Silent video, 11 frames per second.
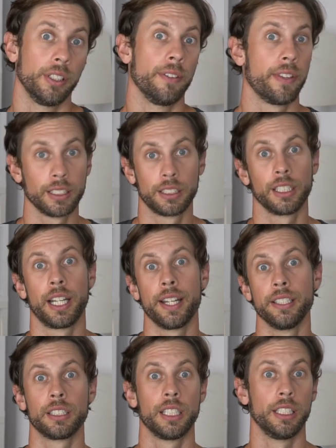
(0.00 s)
If that's the
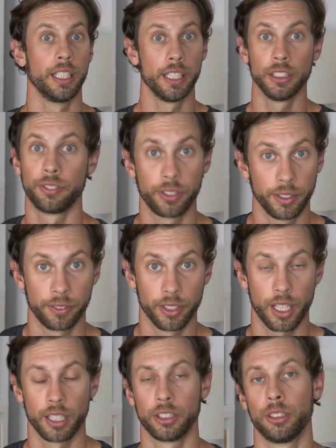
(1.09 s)
case, then it is free for the
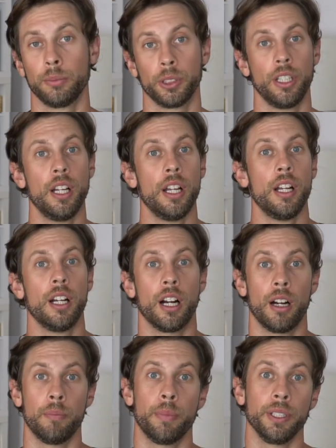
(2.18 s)
customer,
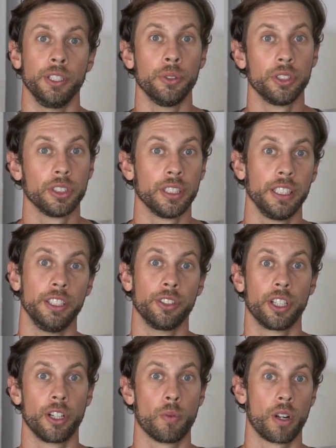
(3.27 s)
but usually you're
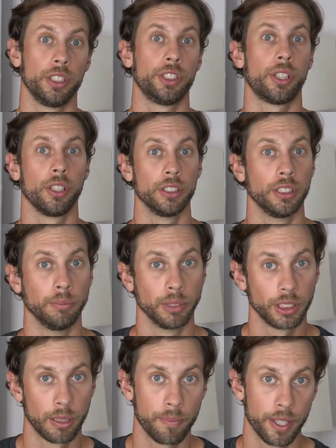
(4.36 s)
gonna wanna charge them
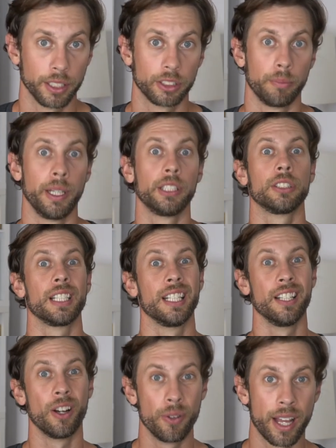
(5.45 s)
something. So make sure they
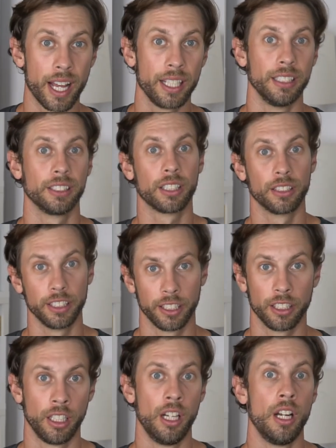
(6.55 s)
know that, it's
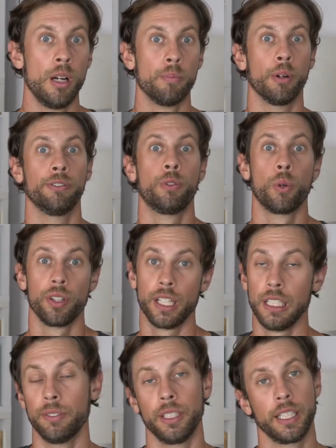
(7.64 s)
clear before they
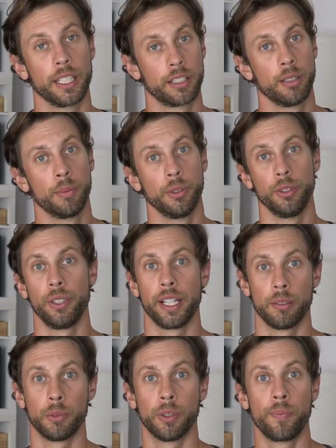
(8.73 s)
even get their balloon
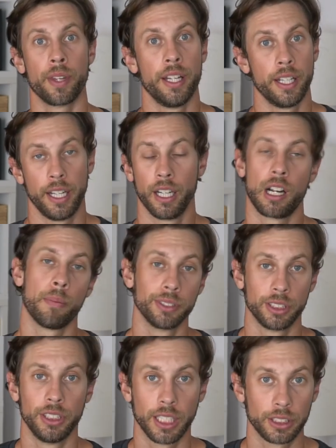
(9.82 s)
animal. And a couple of
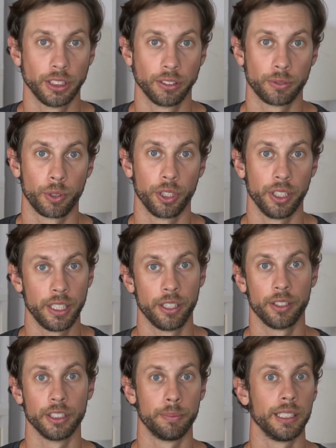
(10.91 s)
suggestions for you
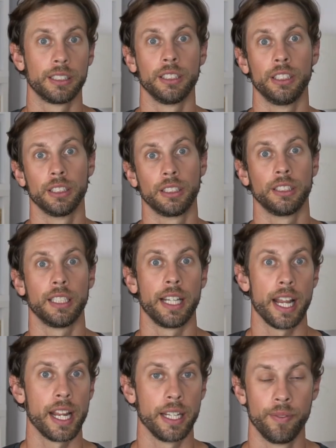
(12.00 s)
here is basically just to say,
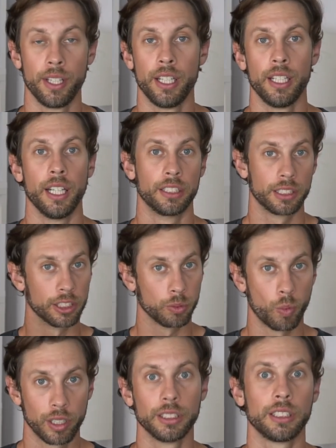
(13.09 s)
hey, it's this
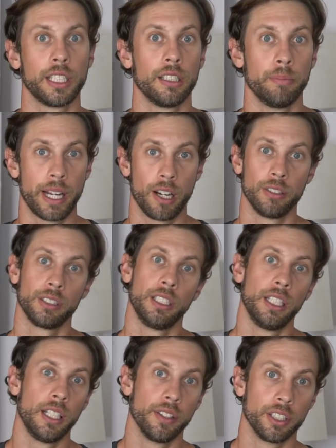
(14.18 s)
one set amount,
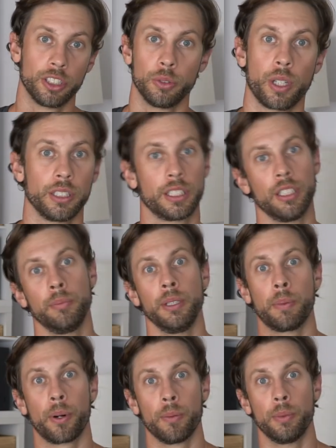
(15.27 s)
this is what it's gonna be
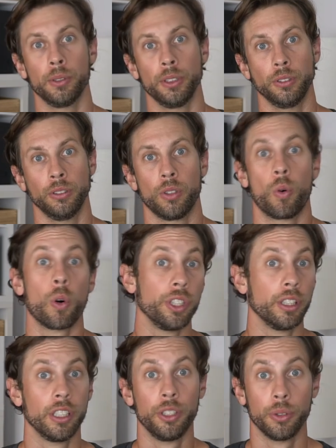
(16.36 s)
per balloon, or
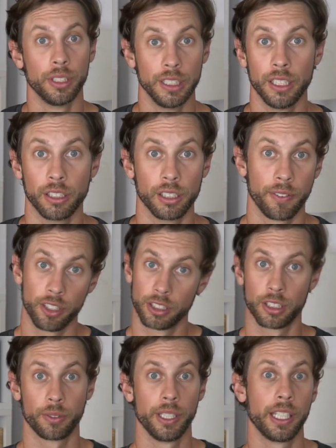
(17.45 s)
you can do a deal. If
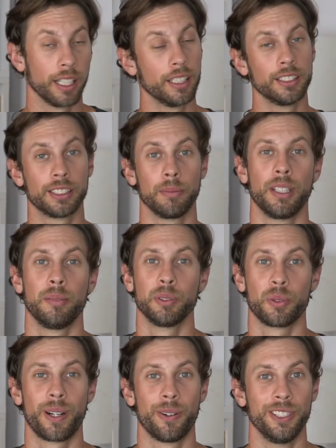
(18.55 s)
there's 3 kids, sometimes
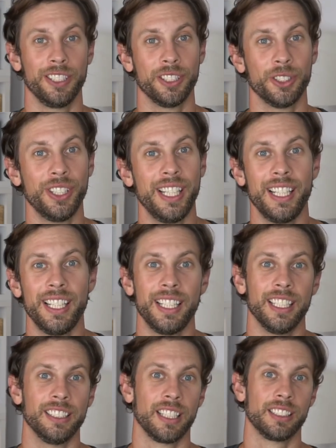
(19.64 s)
what I would do
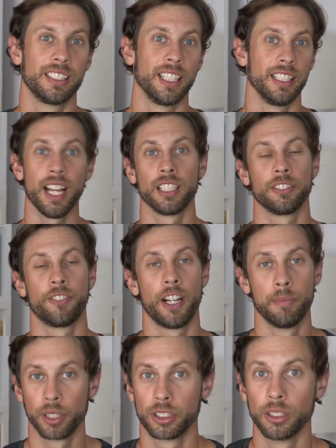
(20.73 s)
is I'd say, yeah, it's
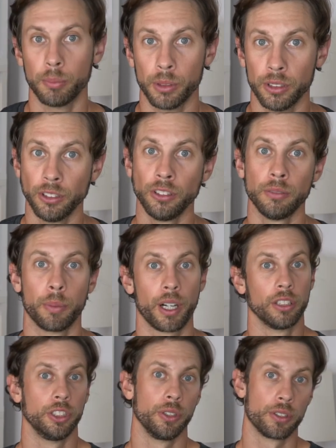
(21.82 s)
$5 a balloon, but
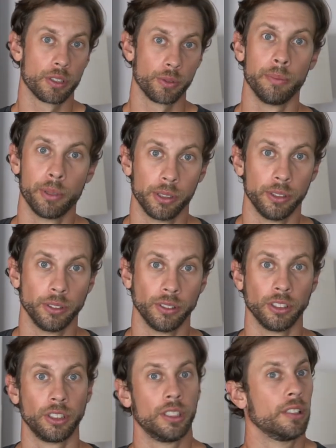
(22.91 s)
I'll do 3
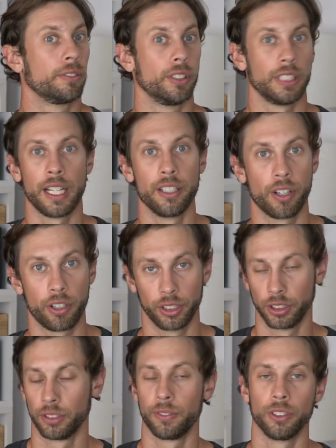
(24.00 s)
balloons for $10
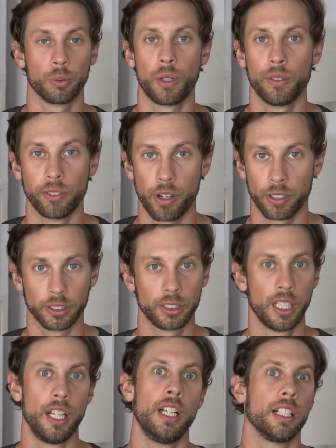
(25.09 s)
or for $12.
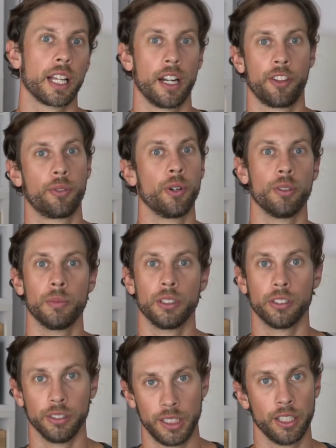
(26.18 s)
Kind of throw them a
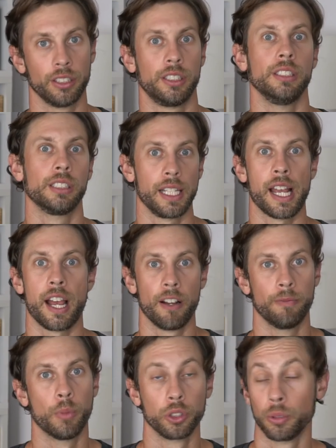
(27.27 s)
little deal since they
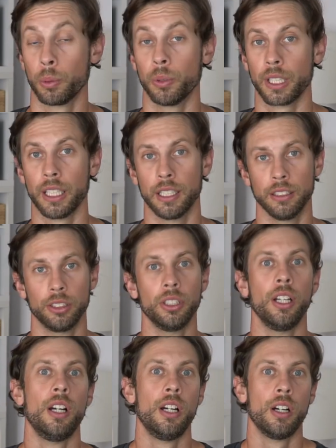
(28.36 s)
have multiple kids.
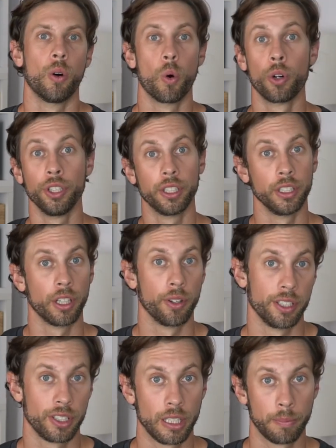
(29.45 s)
Or you can go
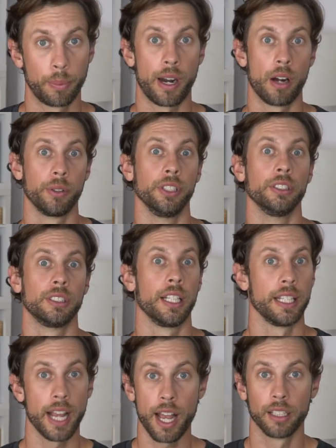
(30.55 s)
the tip route where you say,
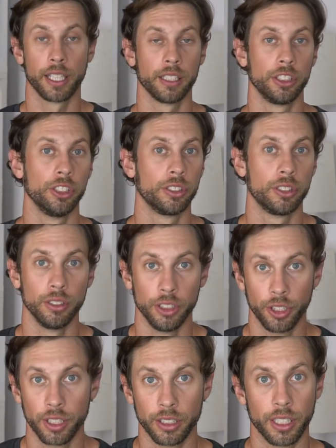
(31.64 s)
yeah, like it's just,
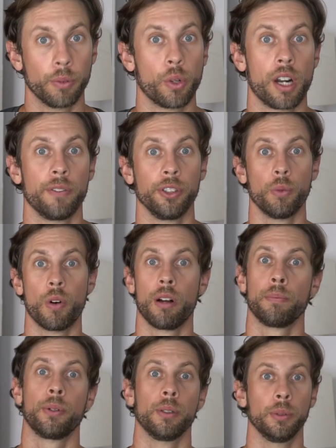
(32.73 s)
you can give whatever you
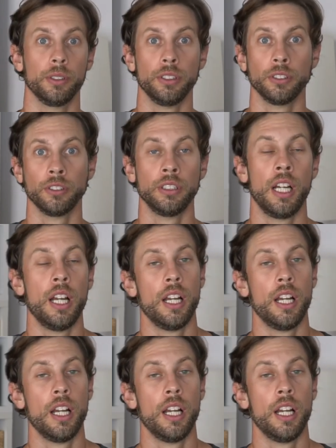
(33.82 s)
want per balloon.